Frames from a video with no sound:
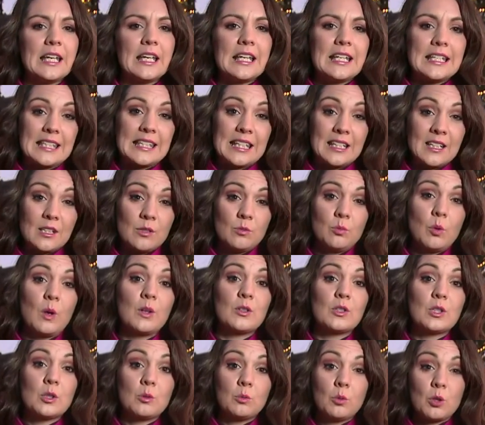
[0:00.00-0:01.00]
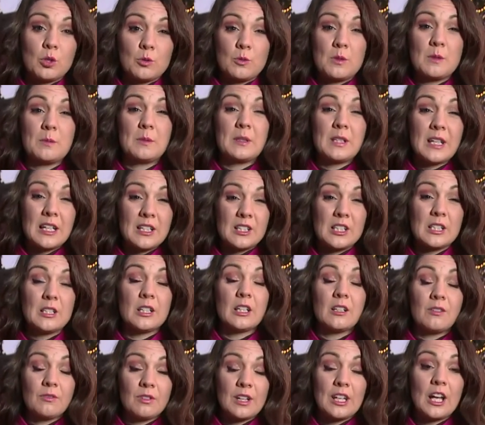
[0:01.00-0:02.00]
So that is one to watch, with it potentially
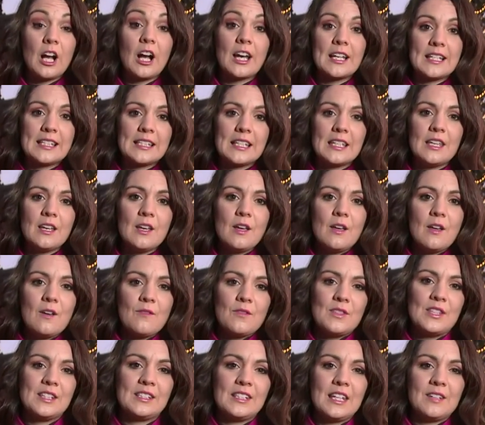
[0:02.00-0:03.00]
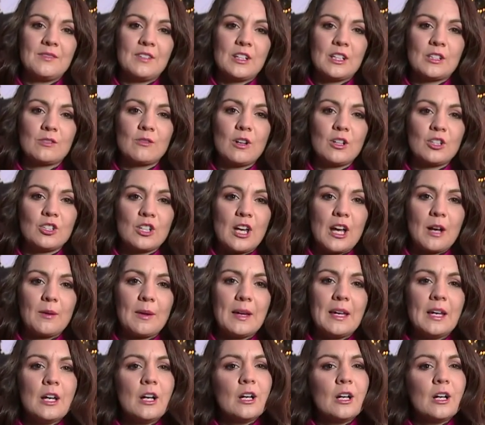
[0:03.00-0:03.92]
turning very icy for this evening's rush hour.